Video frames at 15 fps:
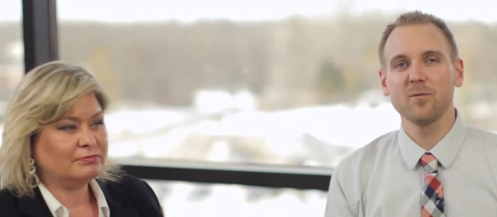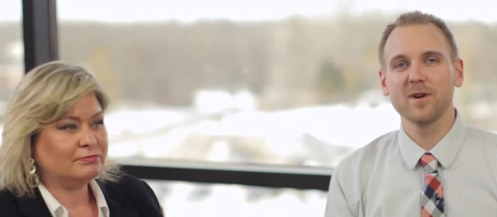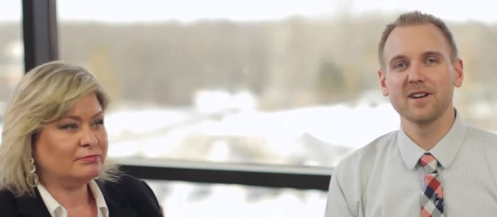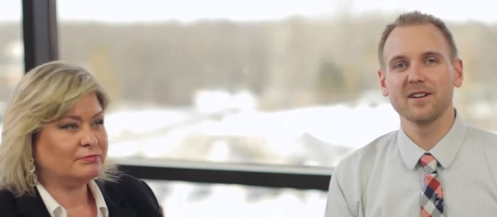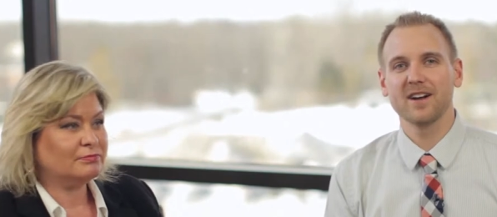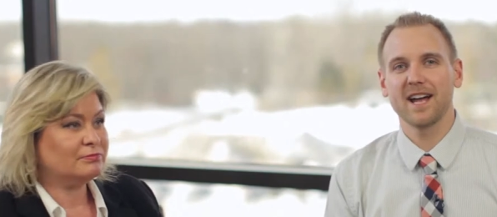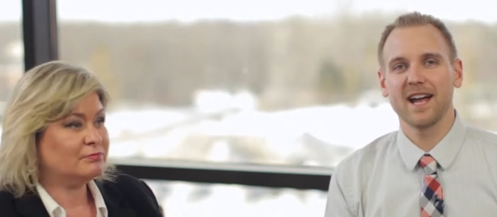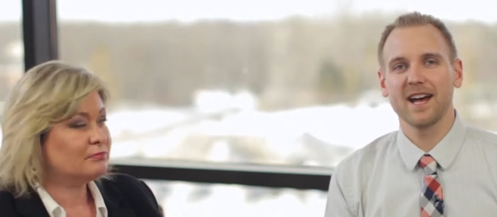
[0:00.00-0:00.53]

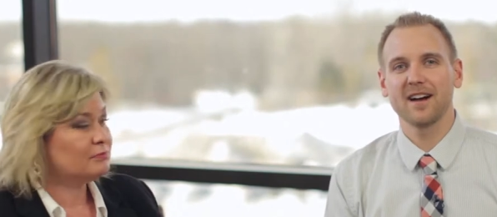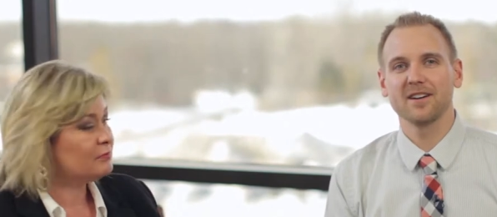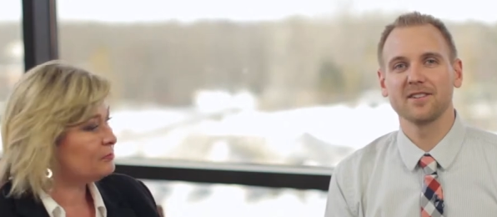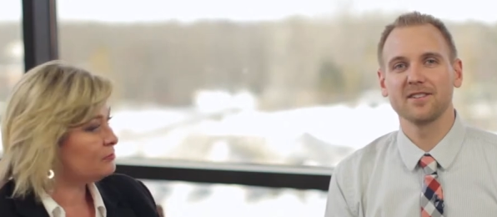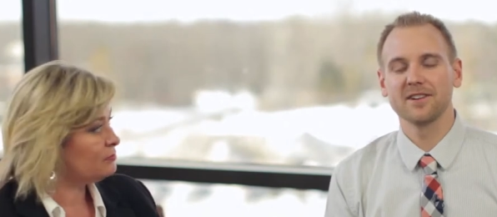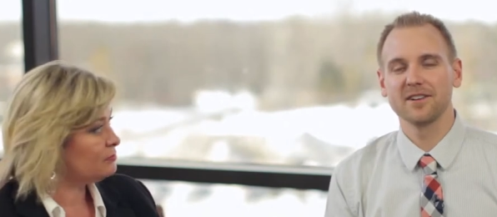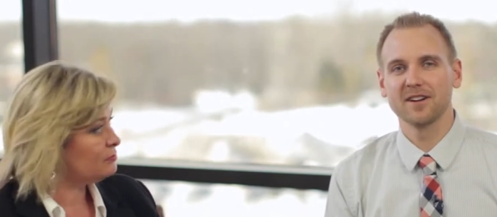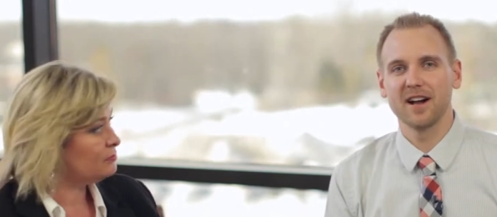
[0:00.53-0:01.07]
Speaker 1: winter hat
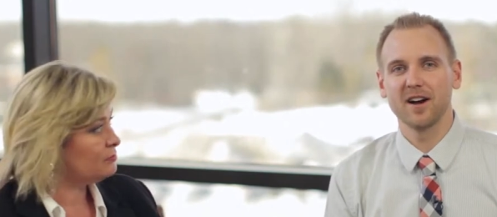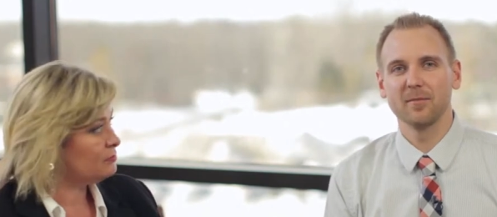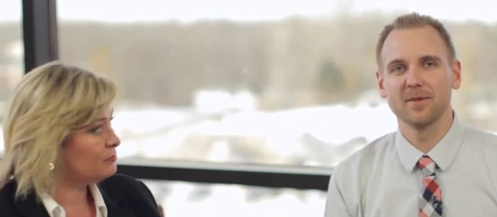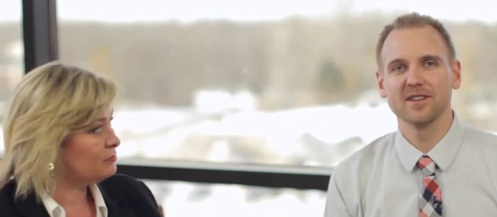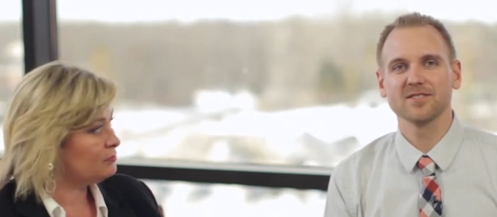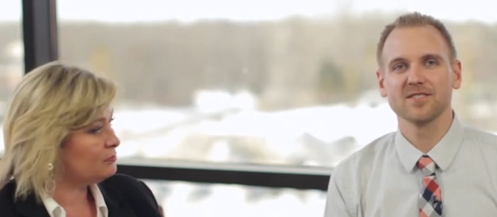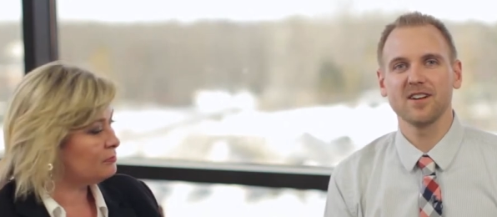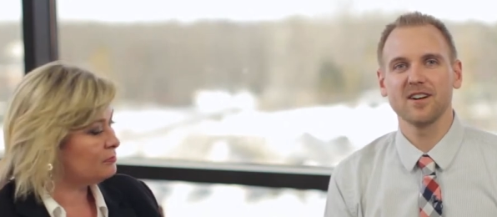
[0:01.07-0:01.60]
under your
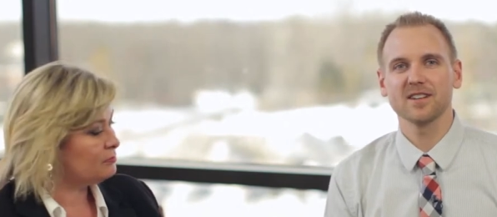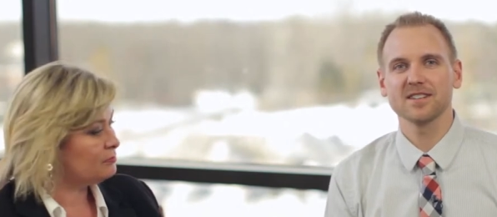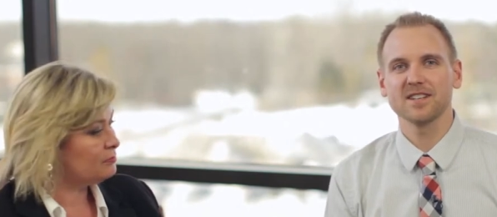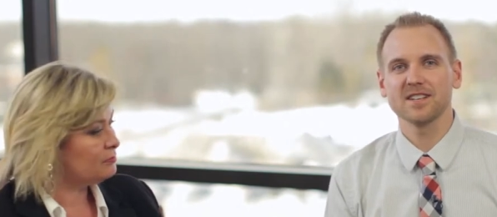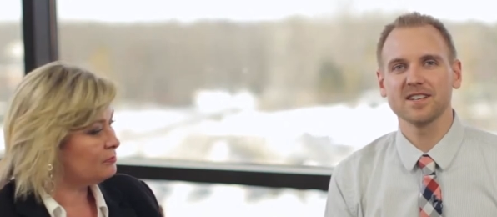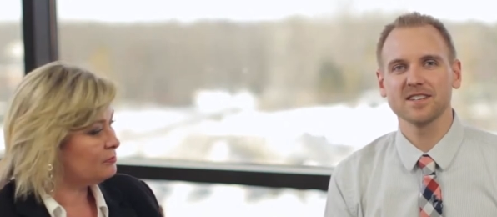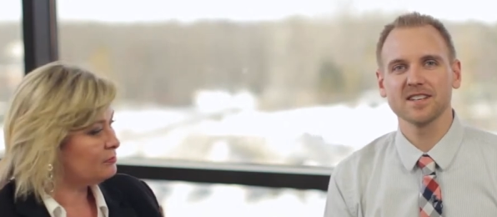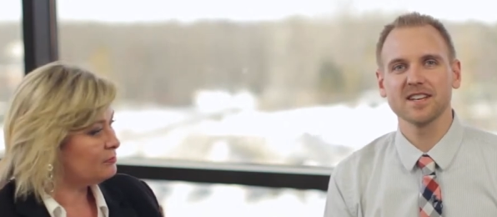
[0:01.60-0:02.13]
helmet as long
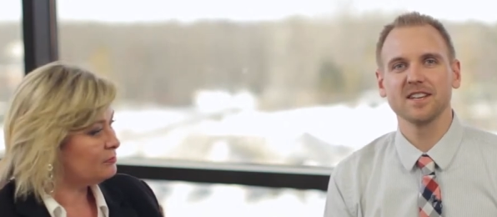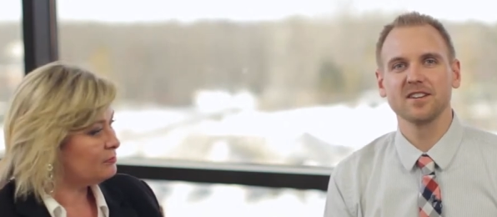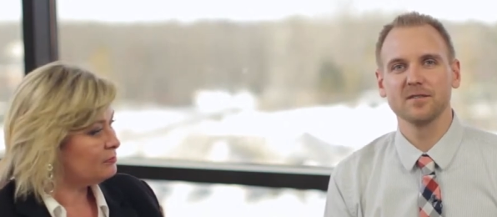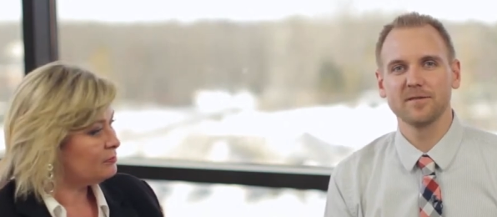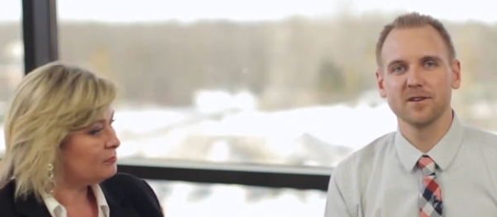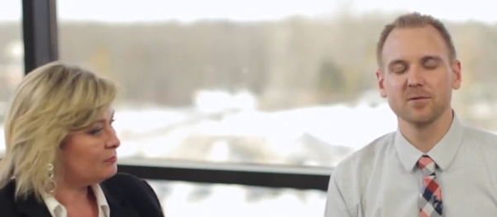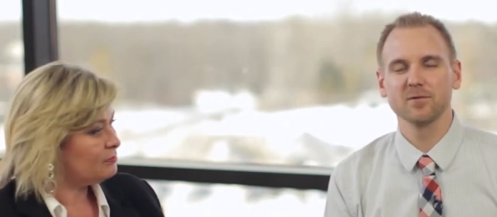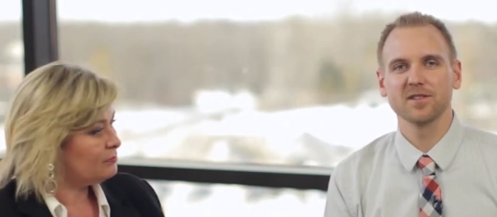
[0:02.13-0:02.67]
as it doesn't
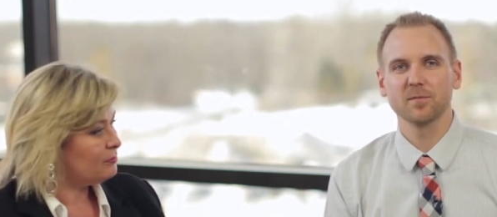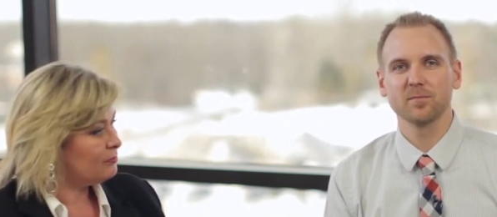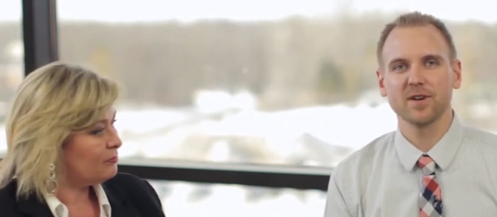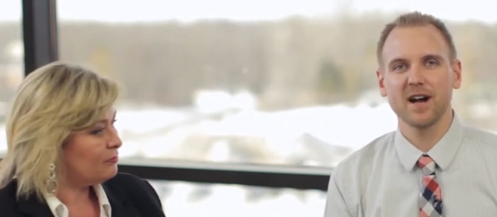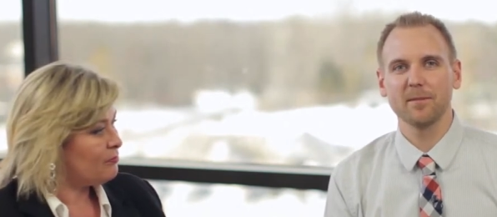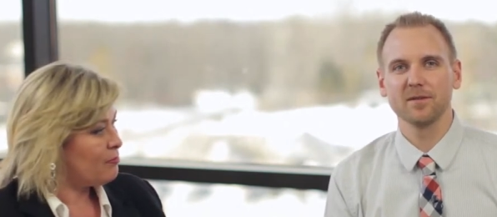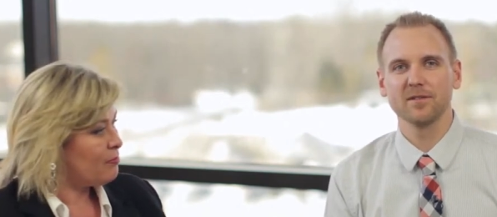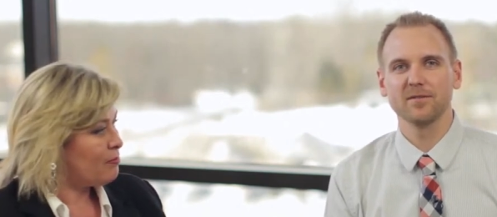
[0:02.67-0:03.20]
interfere with the
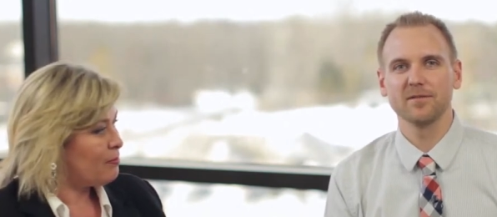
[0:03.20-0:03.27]
proper